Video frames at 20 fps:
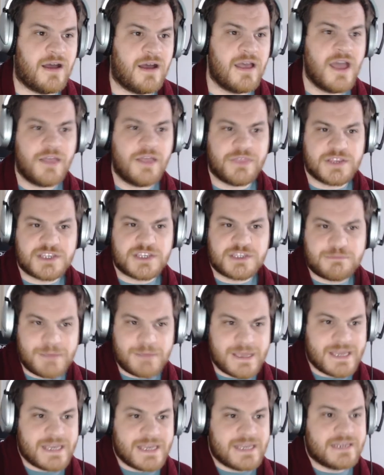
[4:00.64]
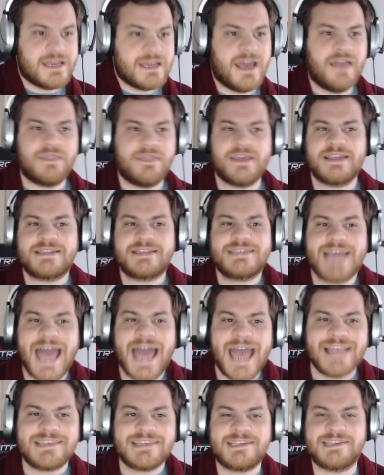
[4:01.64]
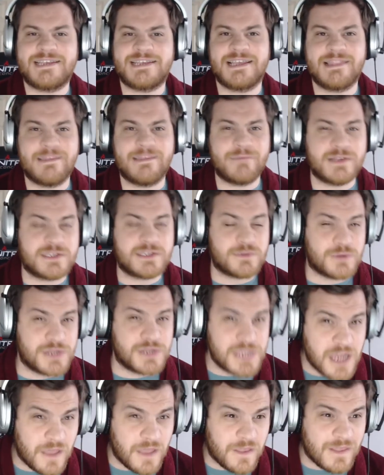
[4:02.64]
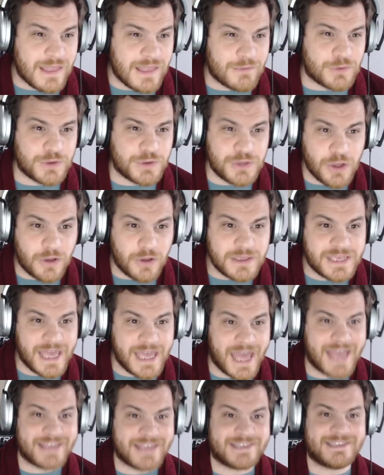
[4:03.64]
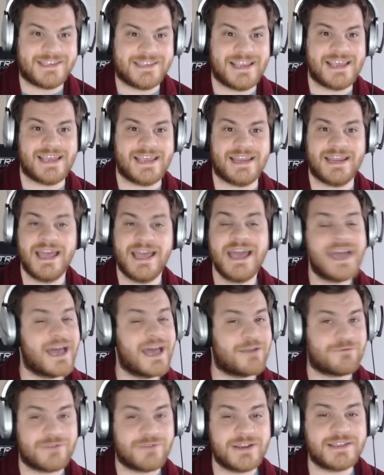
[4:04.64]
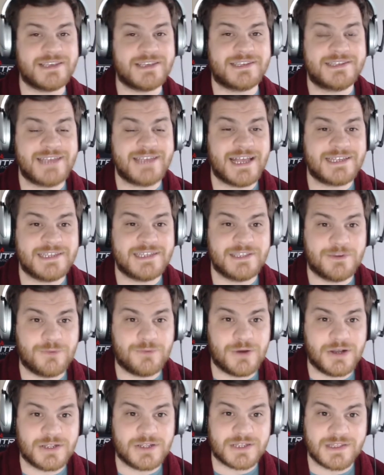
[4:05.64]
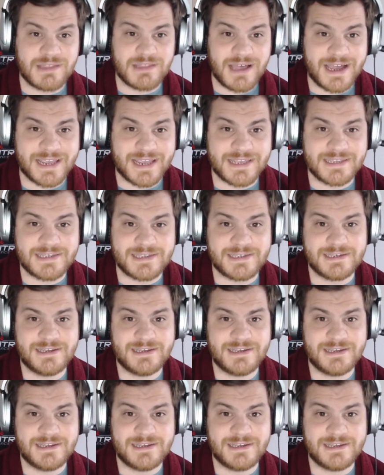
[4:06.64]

The speed, the intensity living to another level not yet seen, and really setting the world alight.